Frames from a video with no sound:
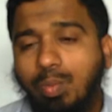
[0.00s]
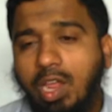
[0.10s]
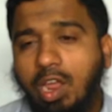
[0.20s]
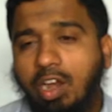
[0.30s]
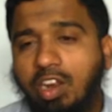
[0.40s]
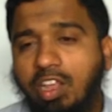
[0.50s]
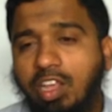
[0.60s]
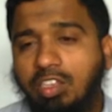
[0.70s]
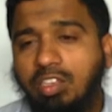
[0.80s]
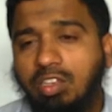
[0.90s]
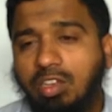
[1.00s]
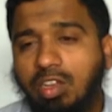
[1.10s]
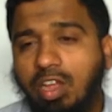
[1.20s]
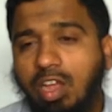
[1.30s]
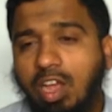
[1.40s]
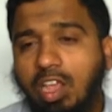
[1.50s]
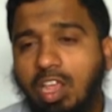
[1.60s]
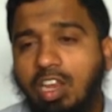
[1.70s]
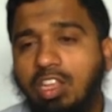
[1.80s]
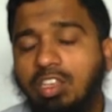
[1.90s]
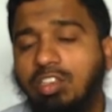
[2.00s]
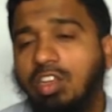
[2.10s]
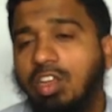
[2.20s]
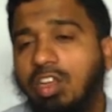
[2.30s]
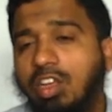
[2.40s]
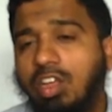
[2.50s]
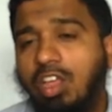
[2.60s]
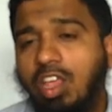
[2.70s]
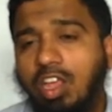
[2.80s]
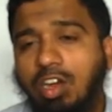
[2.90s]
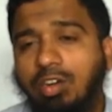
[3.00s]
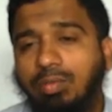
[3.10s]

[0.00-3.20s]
my header is again is here.